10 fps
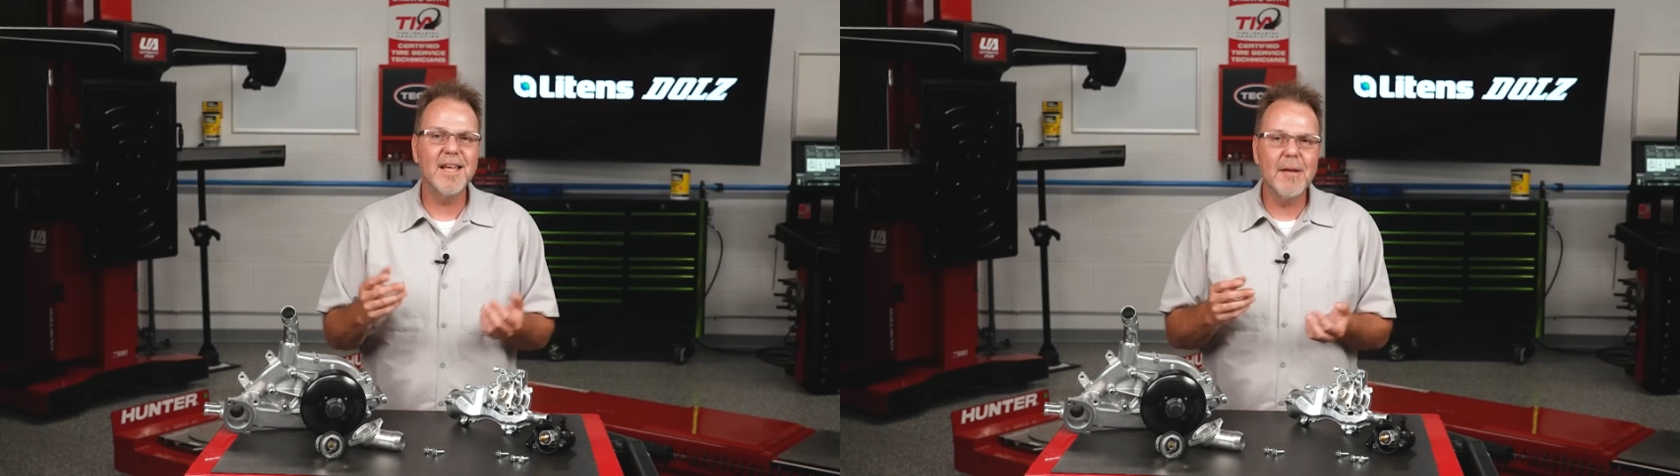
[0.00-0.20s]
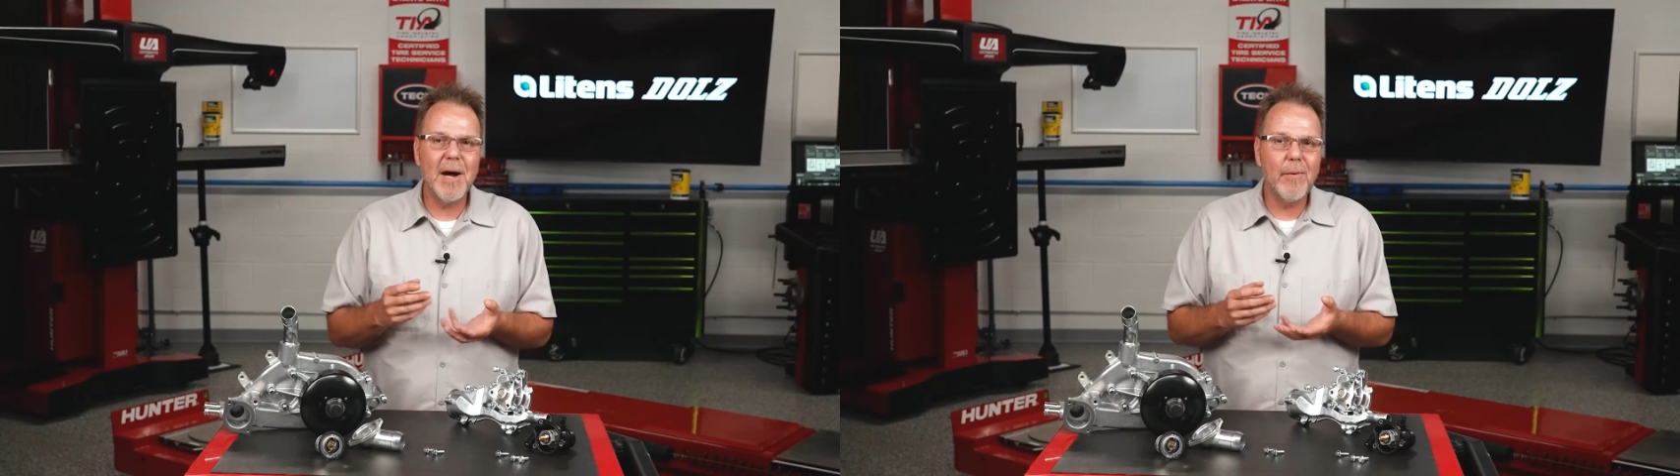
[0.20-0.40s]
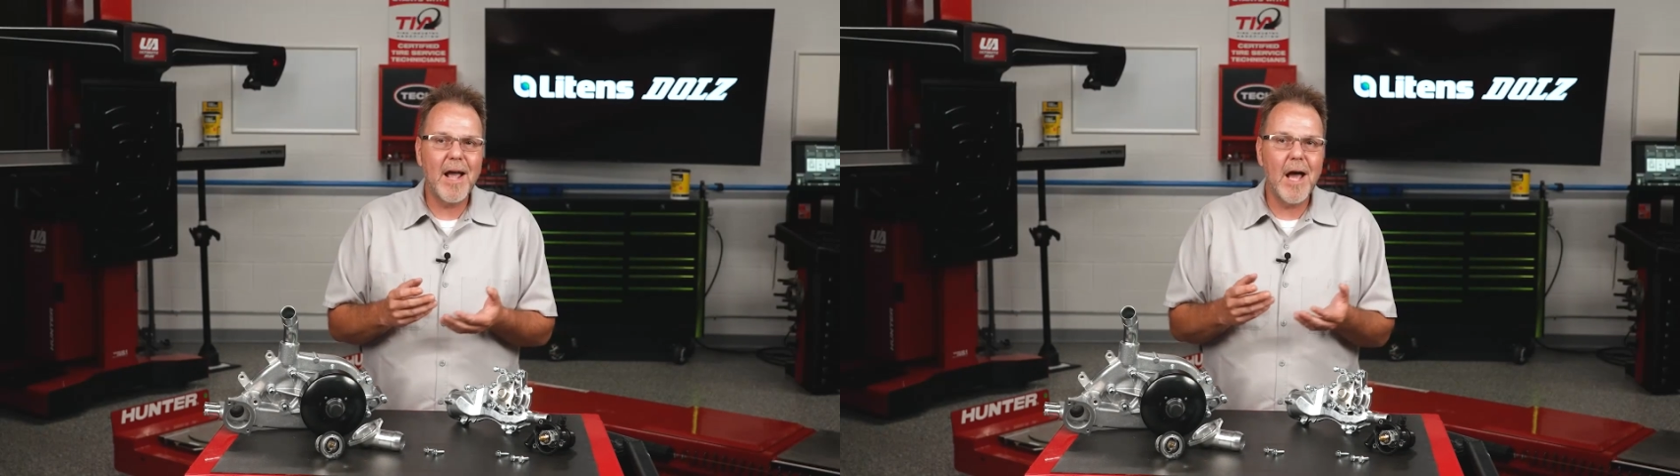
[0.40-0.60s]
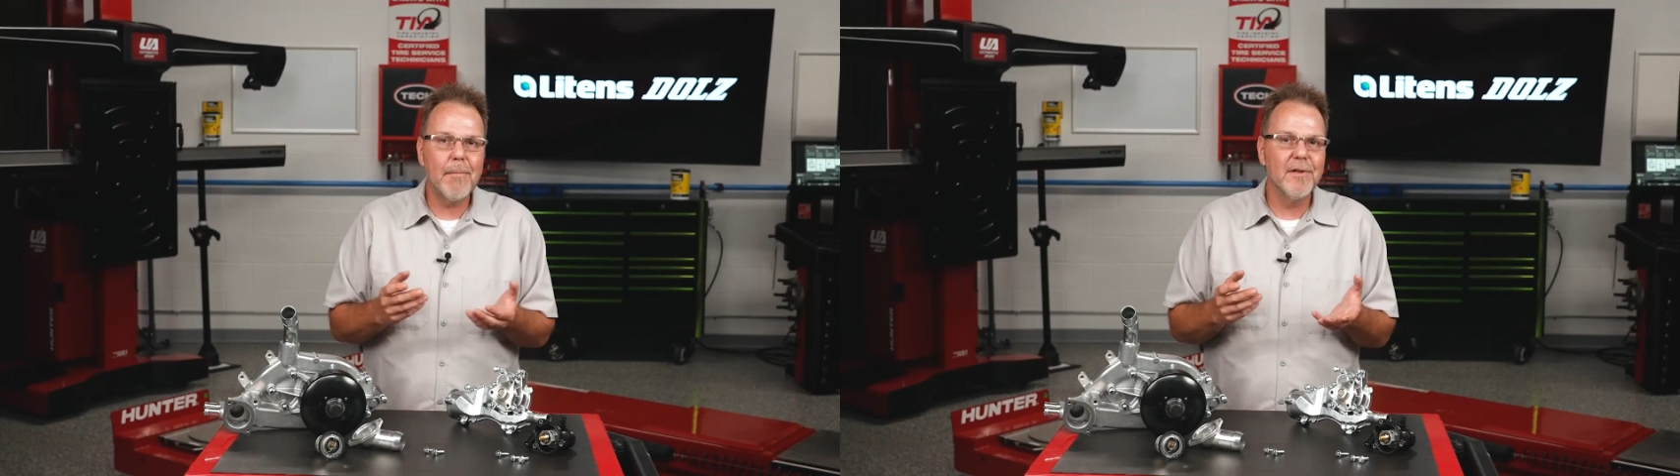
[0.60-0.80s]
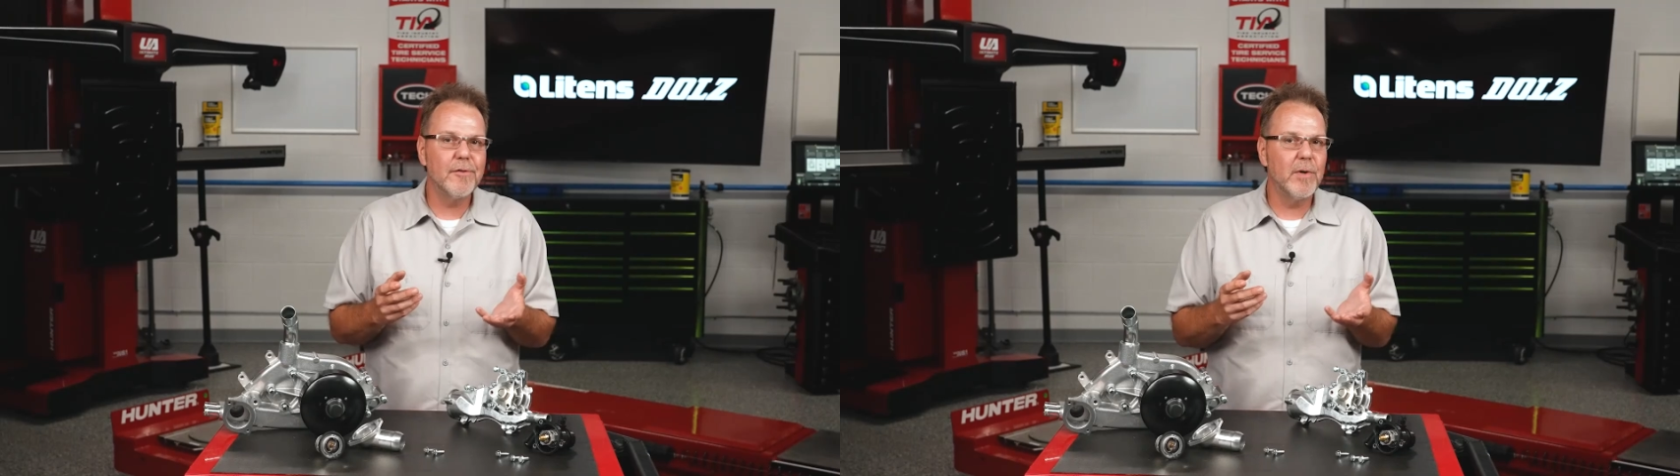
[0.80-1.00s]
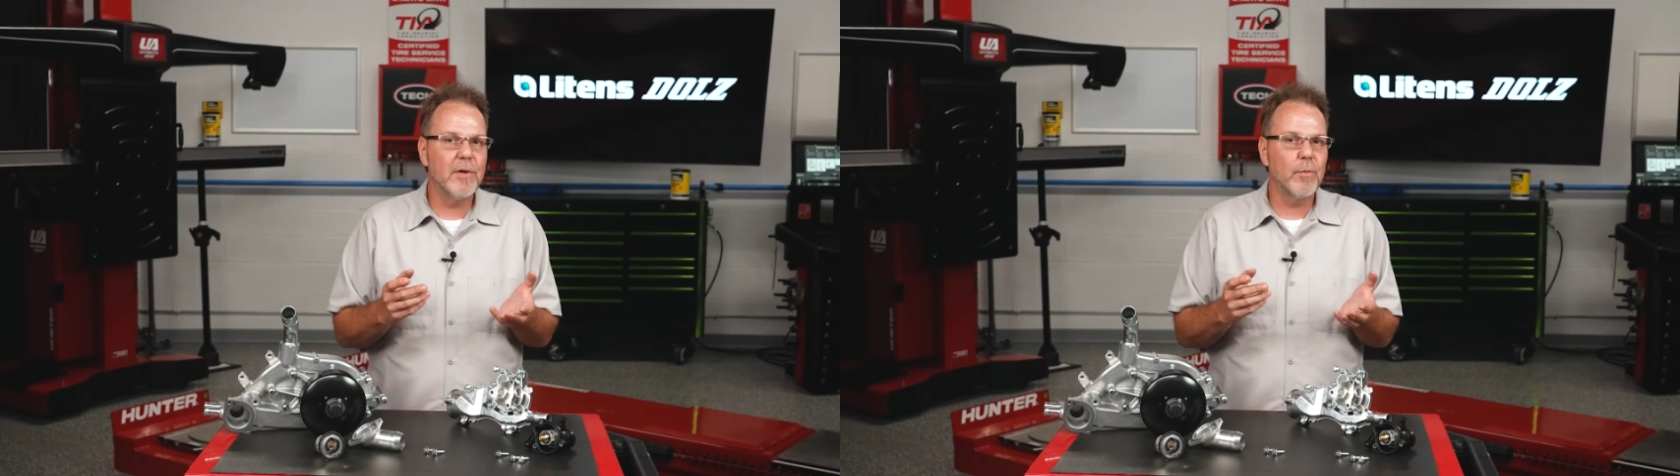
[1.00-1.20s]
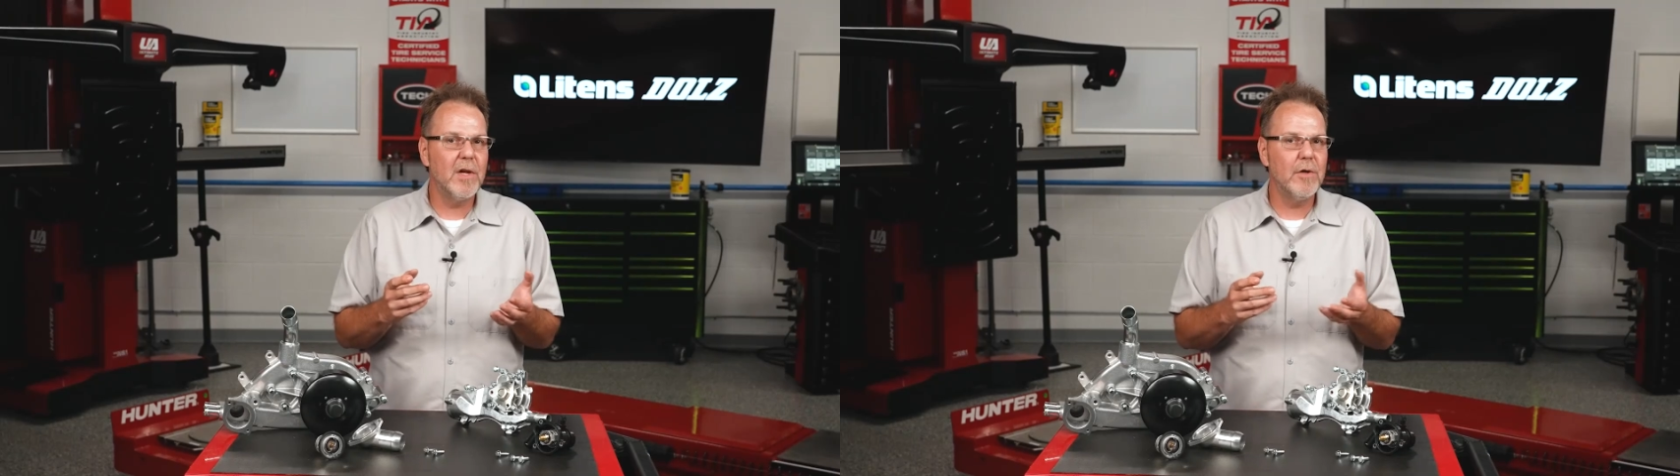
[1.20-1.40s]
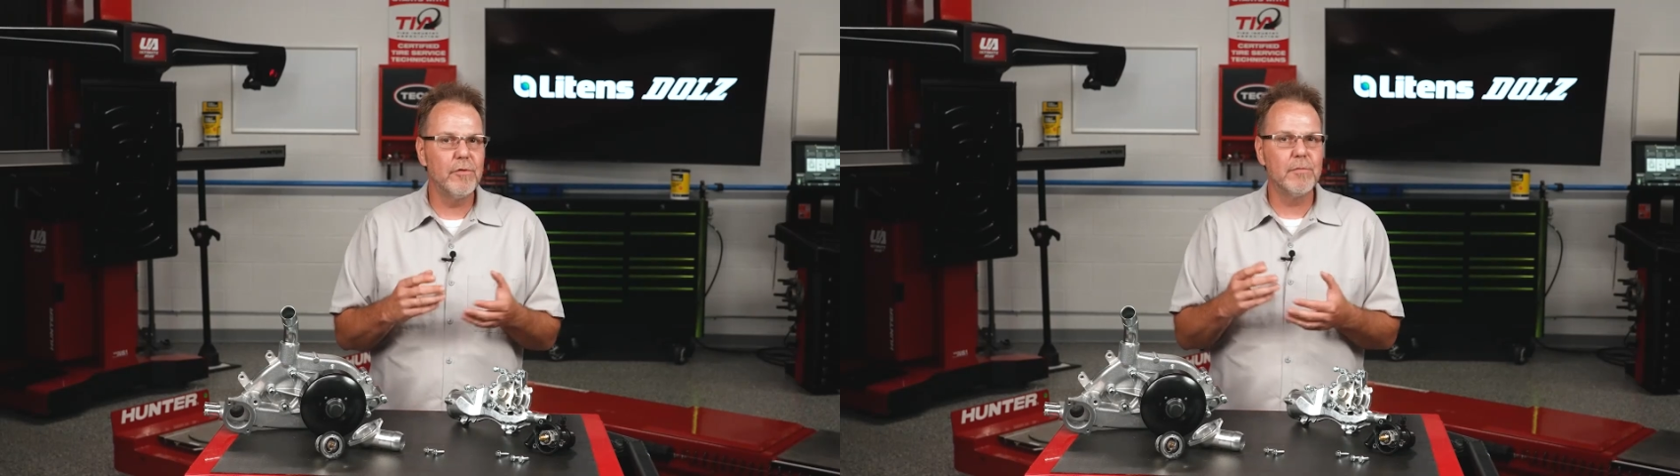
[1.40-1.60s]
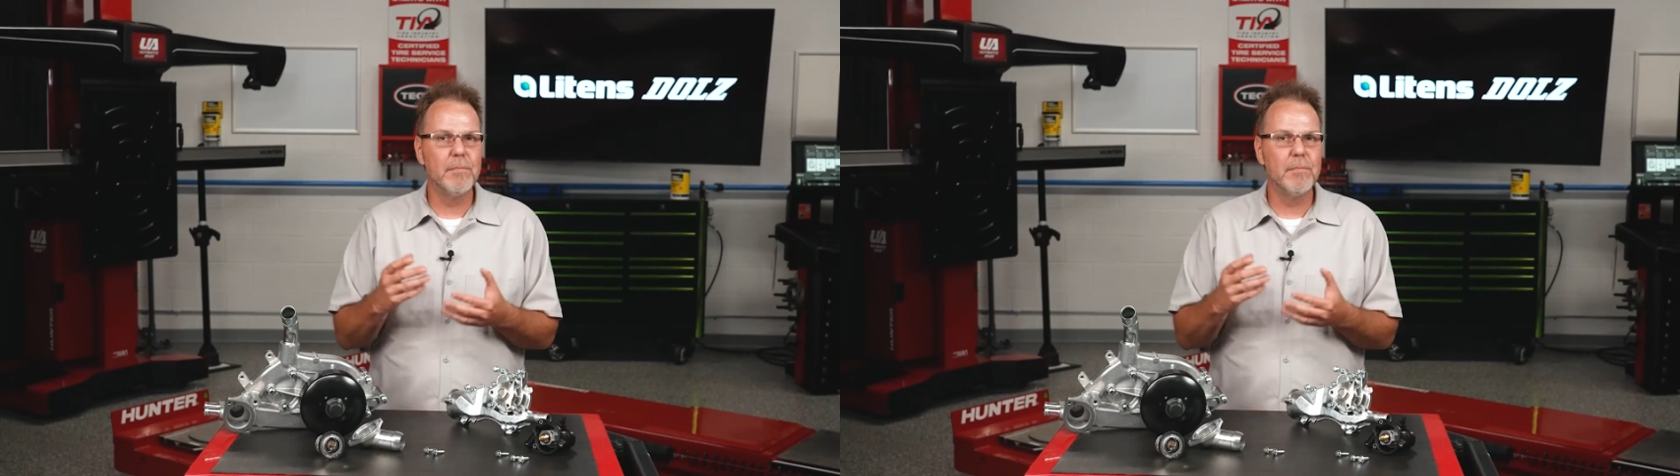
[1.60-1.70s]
Think about what happens when reused